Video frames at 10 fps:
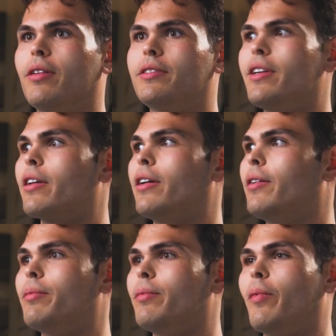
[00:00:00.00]
It's not going
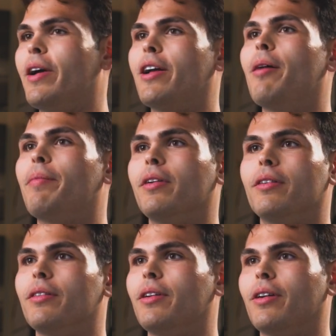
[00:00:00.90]
to wake up
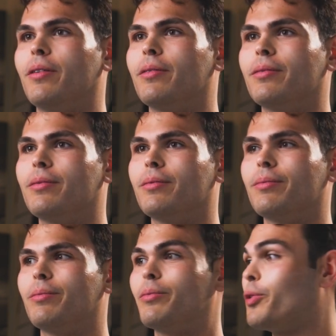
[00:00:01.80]
and,
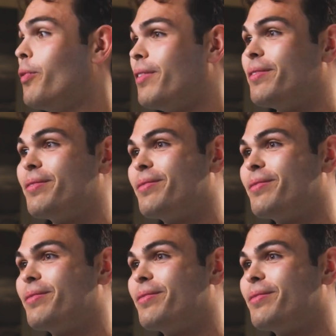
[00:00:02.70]
cool.